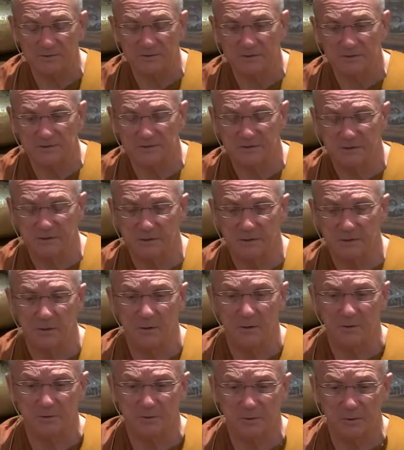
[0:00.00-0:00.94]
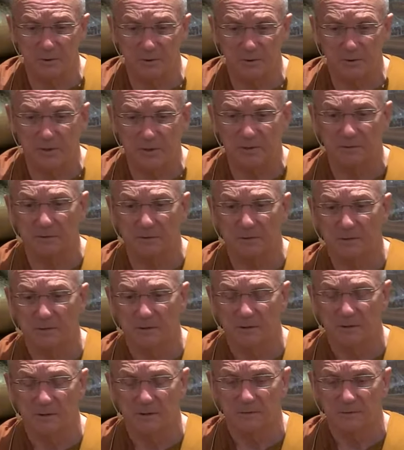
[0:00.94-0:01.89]
is an ongoing
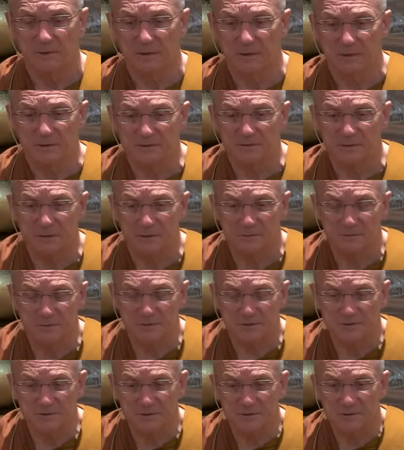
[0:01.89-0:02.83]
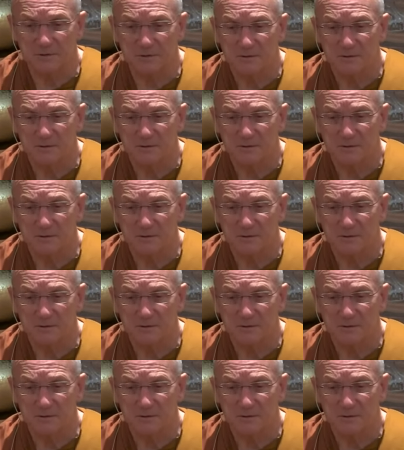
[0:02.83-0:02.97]
thing. It's not just